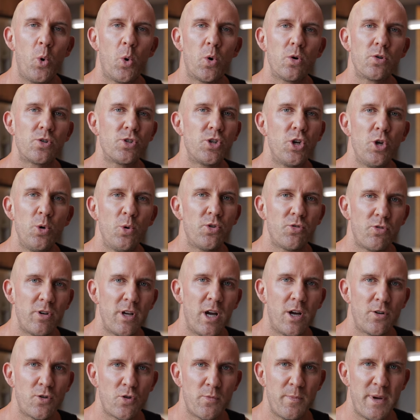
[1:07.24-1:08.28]
walk 200 or
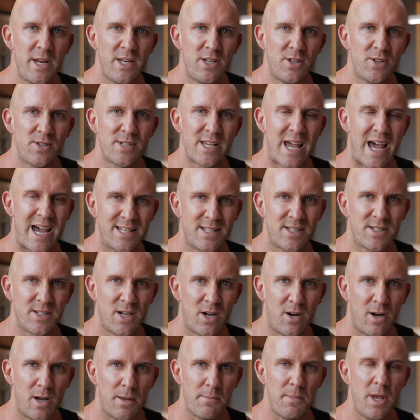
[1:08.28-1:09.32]
300 meters at a
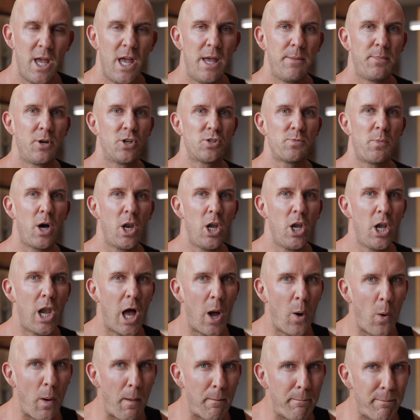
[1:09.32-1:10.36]
time because my
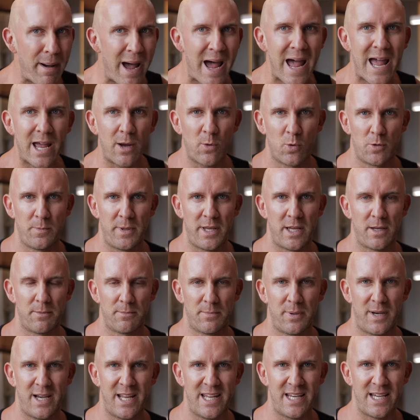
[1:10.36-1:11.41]
lower back would be
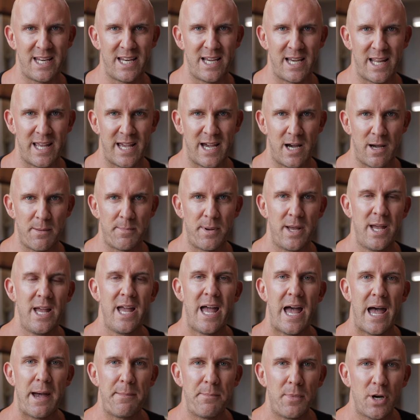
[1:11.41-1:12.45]
completely lit up
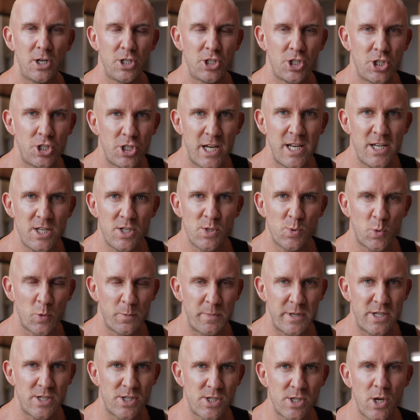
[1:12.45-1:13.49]
and my shins
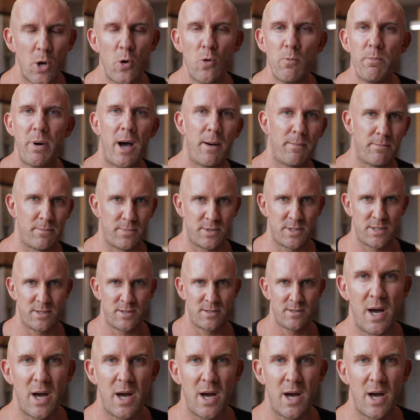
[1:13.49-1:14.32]
would be so pumped.